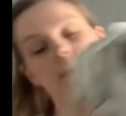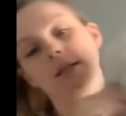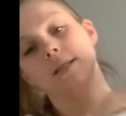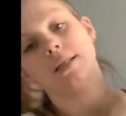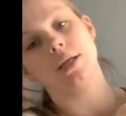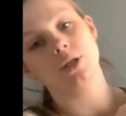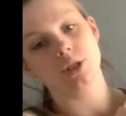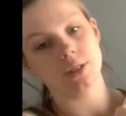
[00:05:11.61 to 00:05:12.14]
This
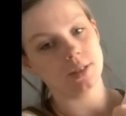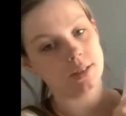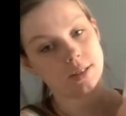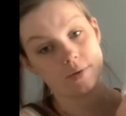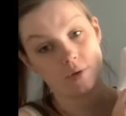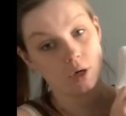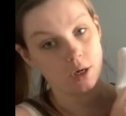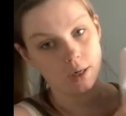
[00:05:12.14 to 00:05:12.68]
actually, it's not
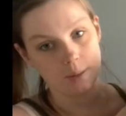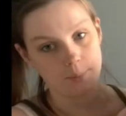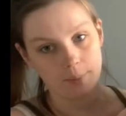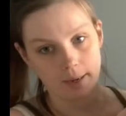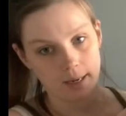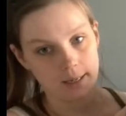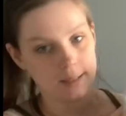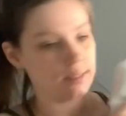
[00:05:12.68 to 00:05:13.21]
a hood,
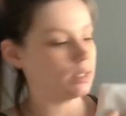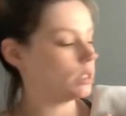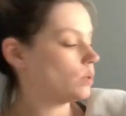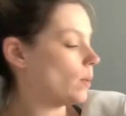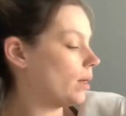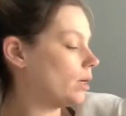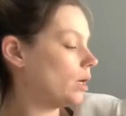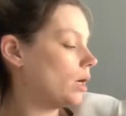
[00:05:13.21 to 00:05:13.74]
but it's a
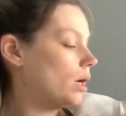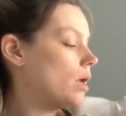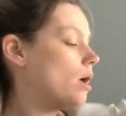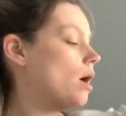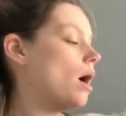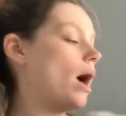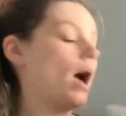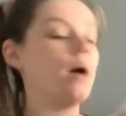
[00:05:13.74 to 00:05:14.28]
sweater
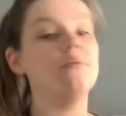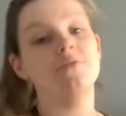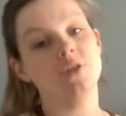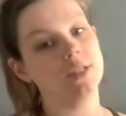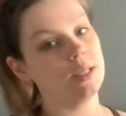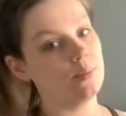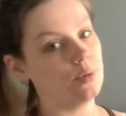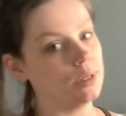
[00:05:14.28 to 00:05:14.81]
for
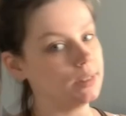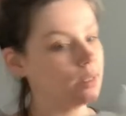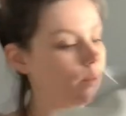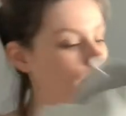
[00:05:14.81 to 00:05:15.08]
same reason,